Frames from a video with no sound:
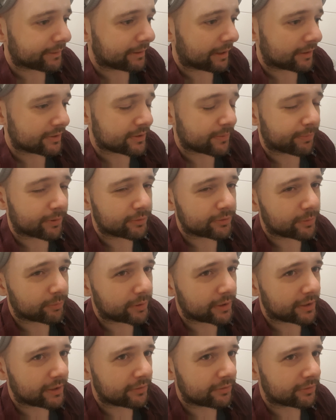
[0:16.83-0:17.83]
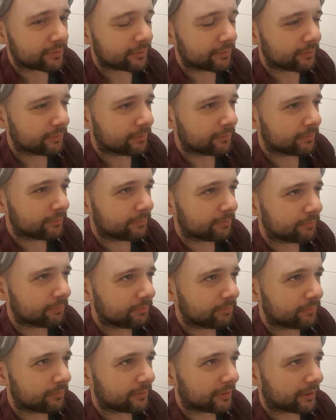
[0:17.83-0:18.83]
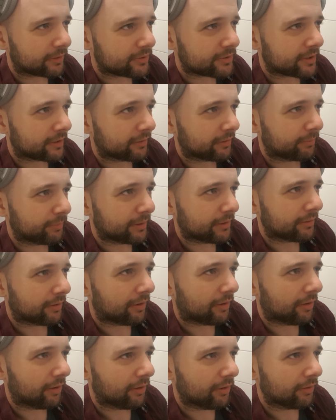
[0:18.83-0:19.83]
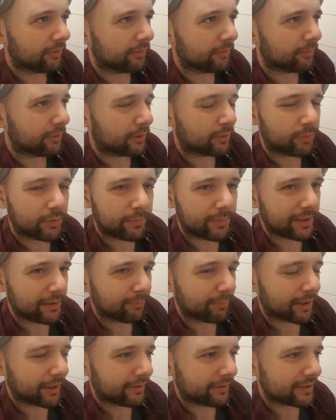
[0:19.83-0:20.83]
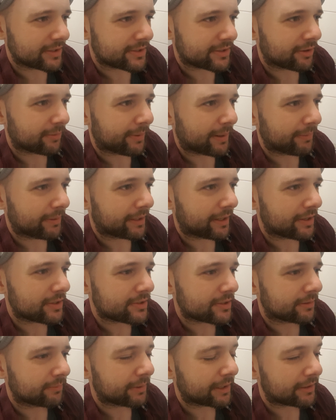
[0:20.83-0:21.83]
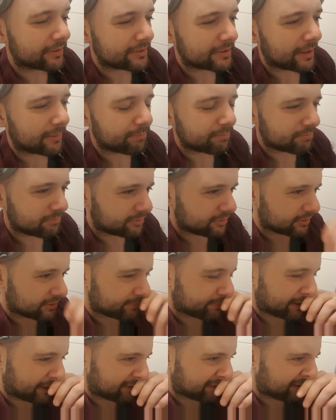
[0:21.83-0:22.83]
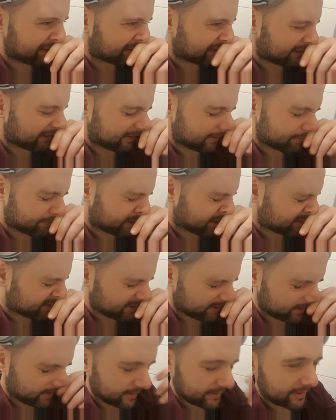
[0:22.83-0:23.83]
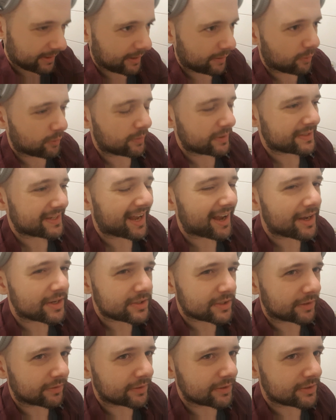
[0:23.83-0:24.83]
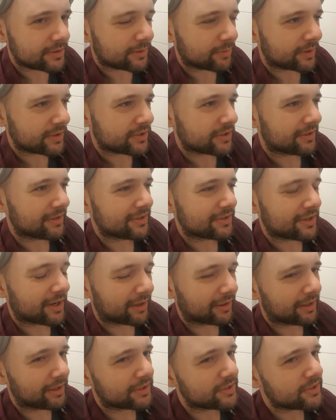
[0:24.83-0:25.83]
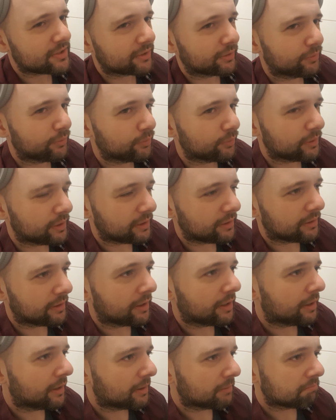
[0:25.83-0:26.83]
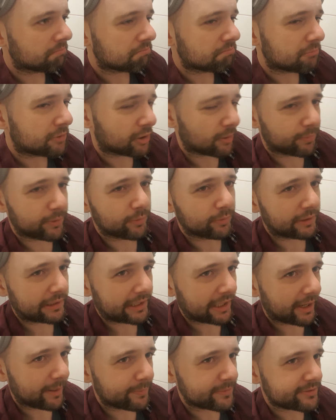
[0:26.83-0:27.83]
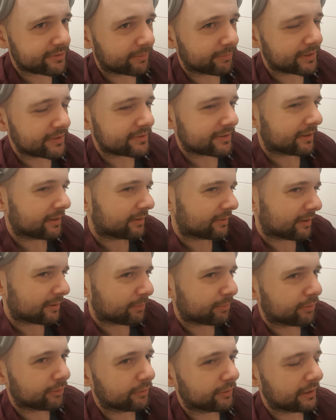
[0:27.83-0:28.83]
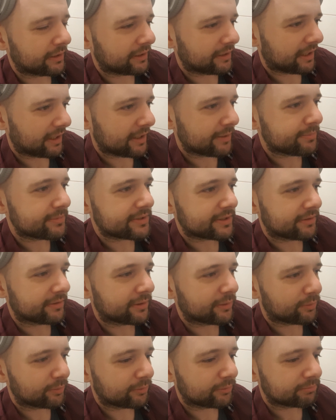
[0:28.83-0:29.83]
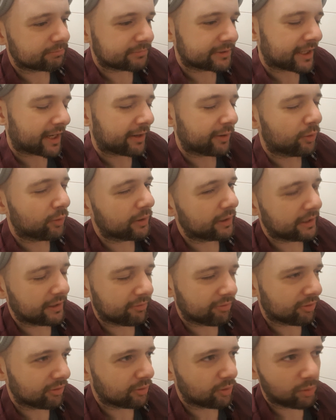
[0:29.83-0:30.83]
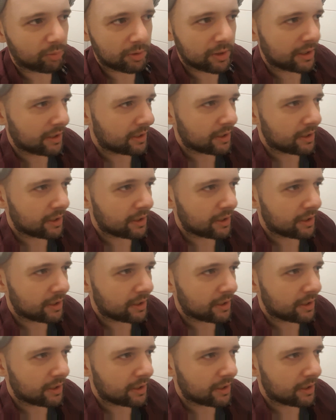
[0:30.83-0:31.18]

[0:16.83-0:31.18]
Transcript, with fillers: I suppose that we need to touch a little bit on what we mean by a desktop application, because I'm suspecting that the person who is asking this question is kind of excluding computer games from this, like they're putting games in their own category, even though